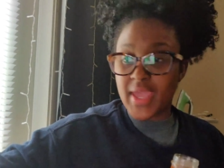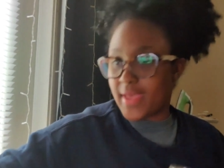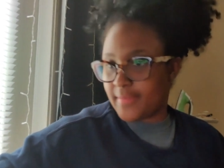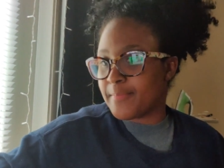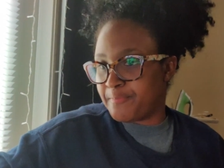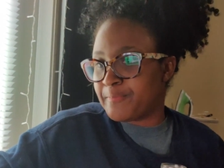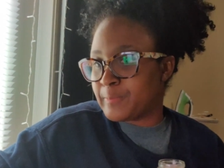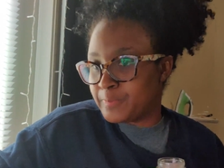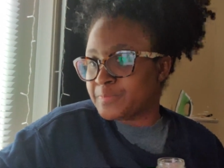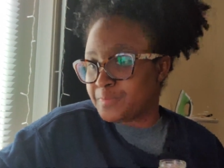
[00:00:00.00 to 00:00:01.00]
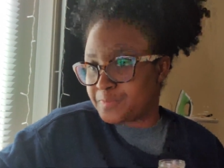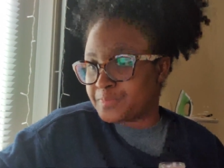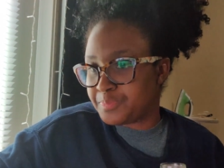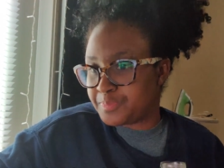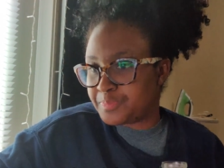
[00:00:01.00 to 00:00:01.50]
Yeah. Mm-hmm.
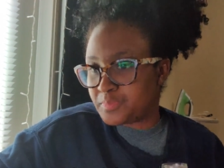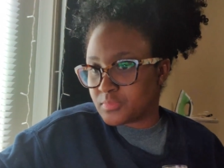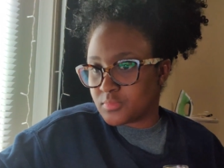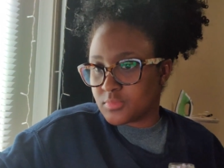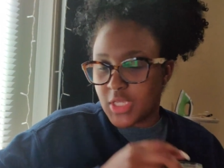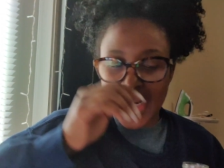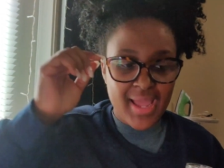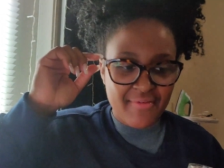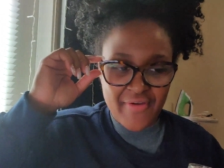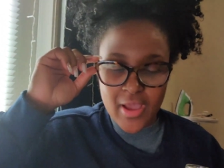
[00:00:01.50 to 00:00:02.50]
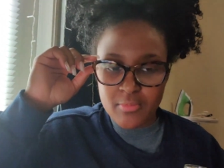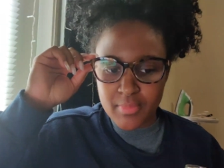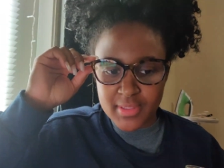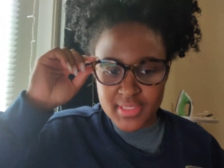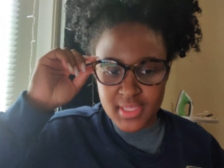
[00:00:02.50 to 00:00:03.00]
And I found
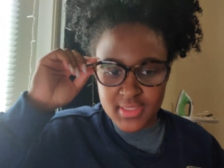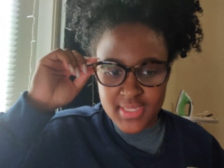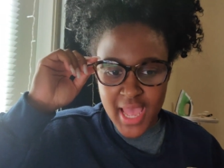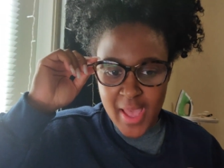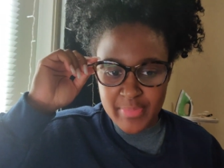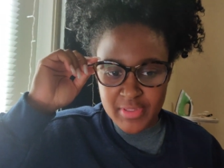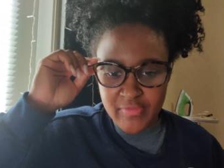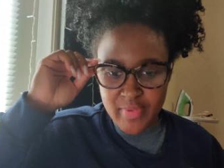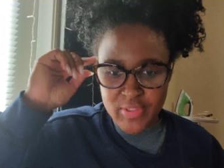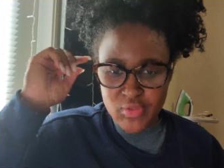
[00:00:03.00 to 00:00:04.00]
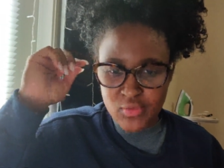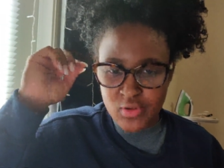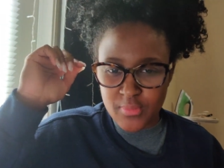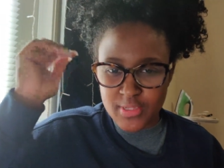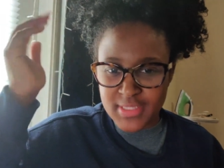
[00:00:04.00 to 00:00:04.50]
my, the tops of my squirrel,
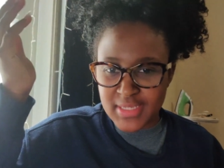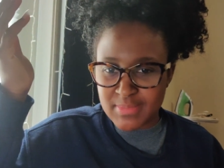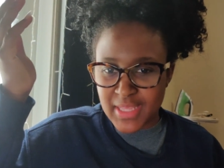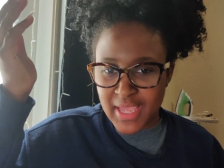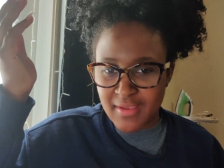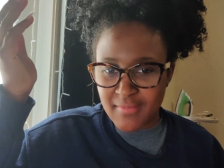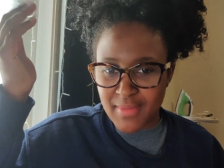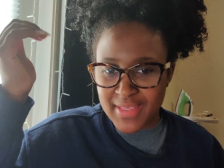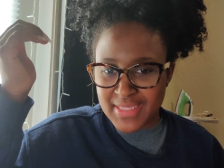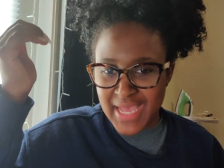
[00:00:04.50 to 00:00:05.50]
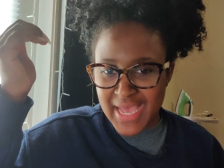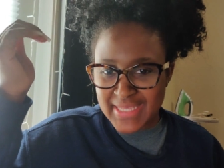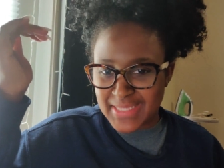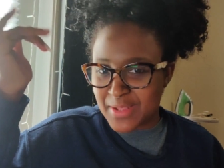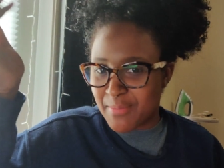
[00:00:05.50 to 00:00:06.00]
but it seems like my sides
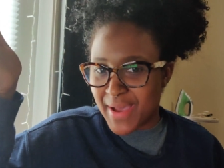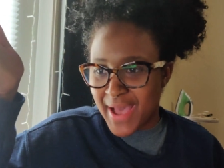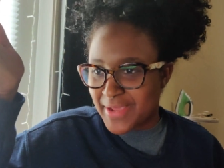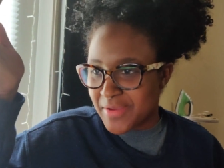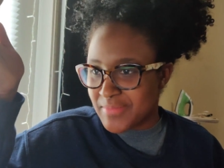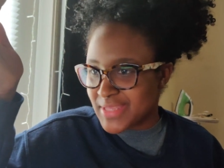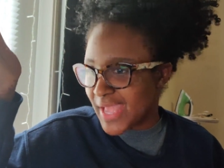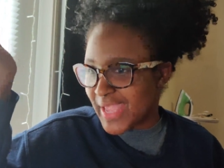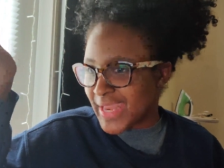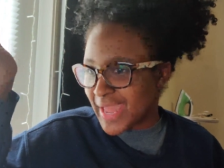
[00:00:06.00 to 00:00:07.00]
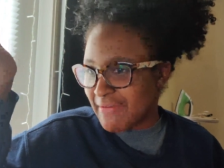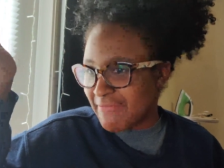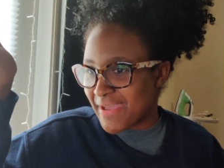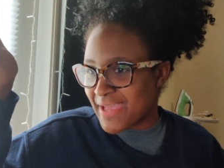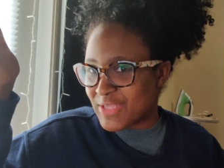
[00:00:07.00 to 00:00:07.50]
and the bottoms I cannot
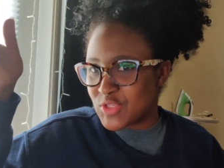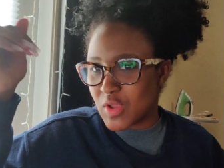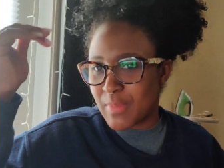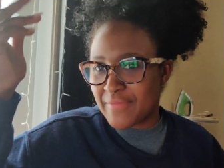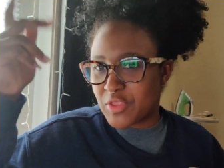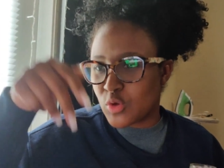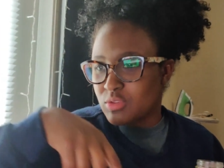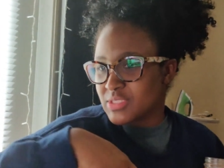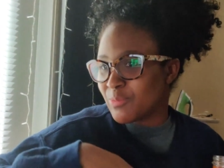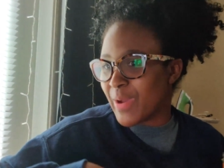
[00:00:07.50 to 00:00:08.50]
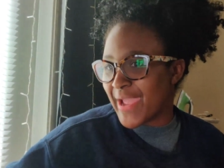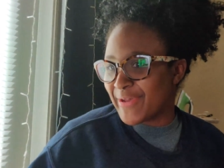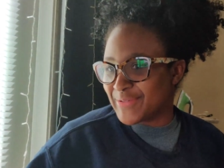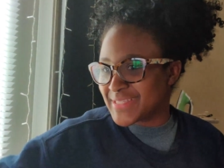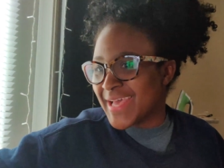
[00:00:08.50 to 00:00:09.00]
find, so I'm gonna have to go somewhere
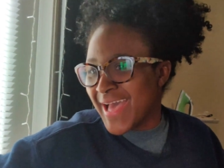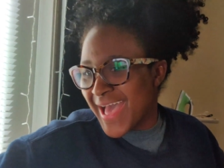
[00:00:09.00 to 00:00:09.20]
else.